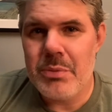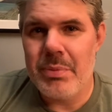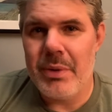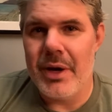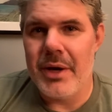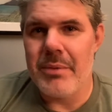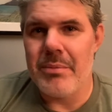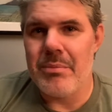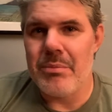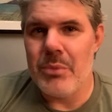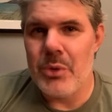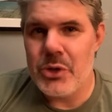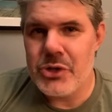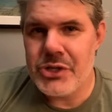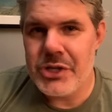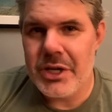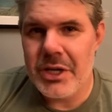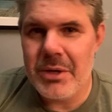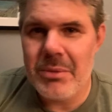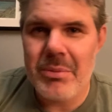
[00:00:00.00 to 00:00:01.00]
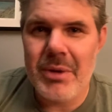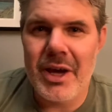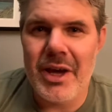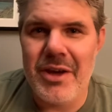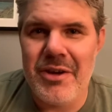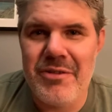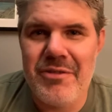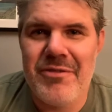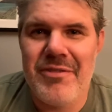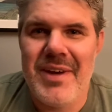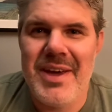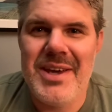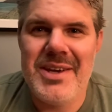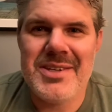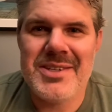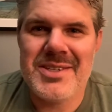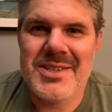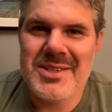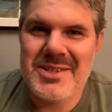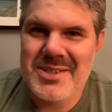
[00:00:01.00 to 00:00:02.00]
by mushing my
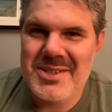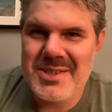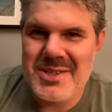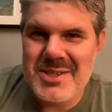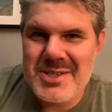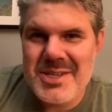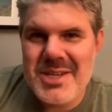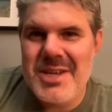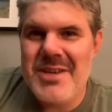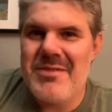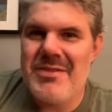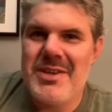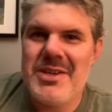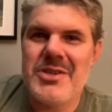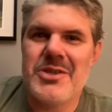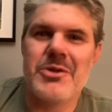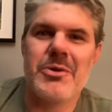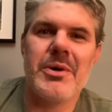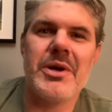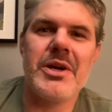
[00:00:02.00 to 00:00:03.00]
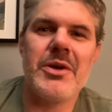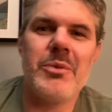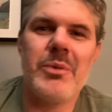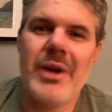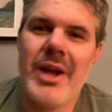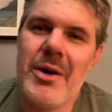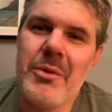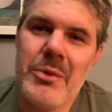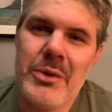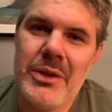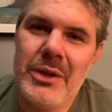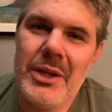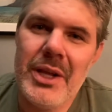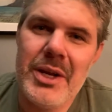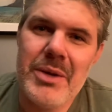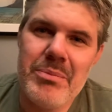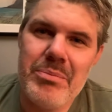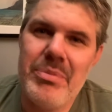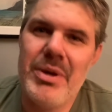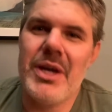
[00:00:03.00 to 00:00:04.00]
face into the TV screen when I wouldn't let
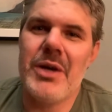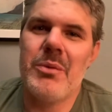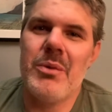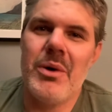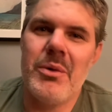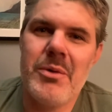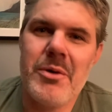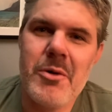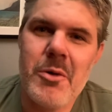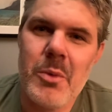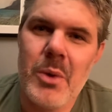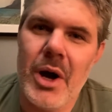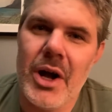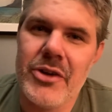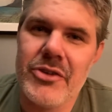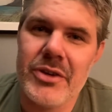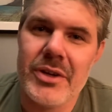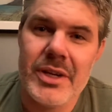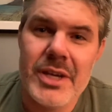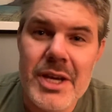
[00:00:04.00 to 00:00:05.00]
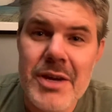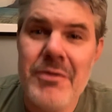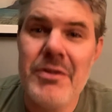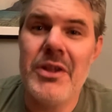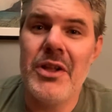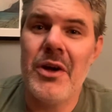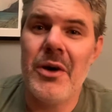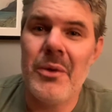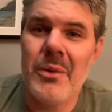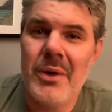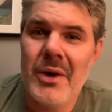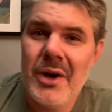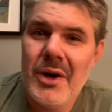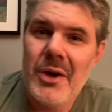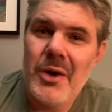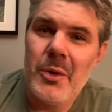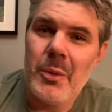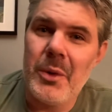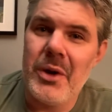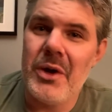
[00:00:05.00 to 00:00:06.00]
him pick what we were watching, even though
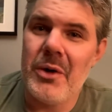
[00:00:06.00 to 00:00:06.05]
we